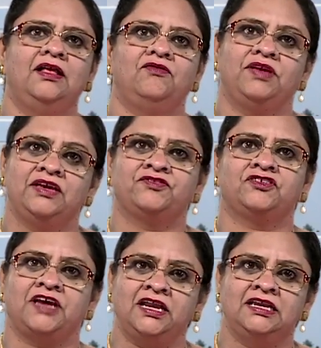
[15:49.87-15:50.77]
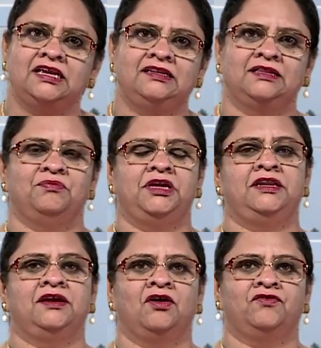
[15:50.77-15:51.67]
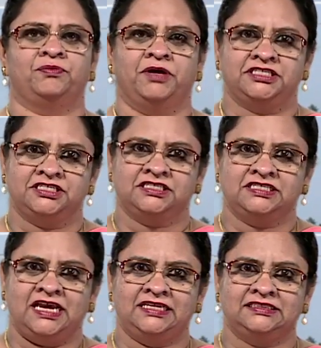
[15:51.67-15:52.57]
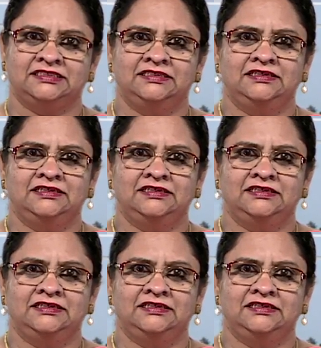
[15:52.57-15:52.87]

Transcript: we've studied the meaning of a budget set,